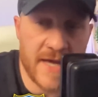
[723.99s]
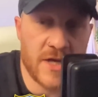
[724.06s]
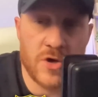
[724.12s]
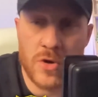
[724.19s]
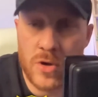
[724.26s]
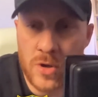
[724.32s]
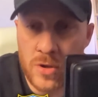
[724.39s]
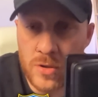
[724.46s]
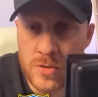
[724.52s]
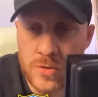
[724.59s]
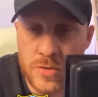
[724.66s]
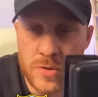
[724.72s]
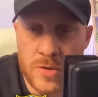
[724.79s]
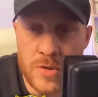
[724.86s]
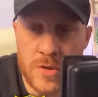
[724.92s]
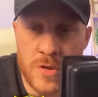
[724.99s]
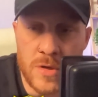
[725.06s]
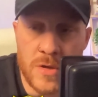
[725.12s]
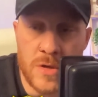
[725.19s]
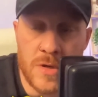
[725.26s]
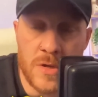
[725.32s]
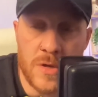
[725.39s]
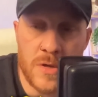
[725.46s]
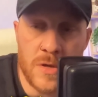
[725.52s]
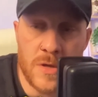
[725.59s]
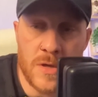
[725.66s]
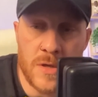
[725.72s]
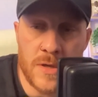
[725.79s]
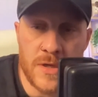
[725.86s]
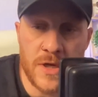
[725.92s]
get caught.
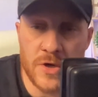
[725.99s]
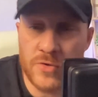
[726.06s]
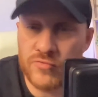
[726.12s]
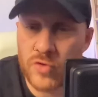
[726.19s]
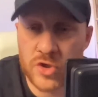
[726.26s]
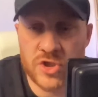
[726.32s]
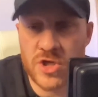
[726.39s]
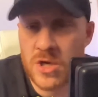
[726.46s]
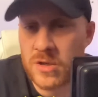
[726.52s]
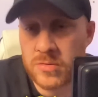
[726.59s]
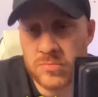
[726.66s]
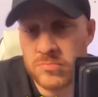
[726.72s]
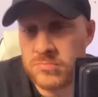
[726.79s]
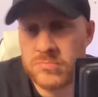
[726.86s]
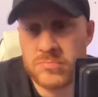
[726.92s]
You know, Rutter.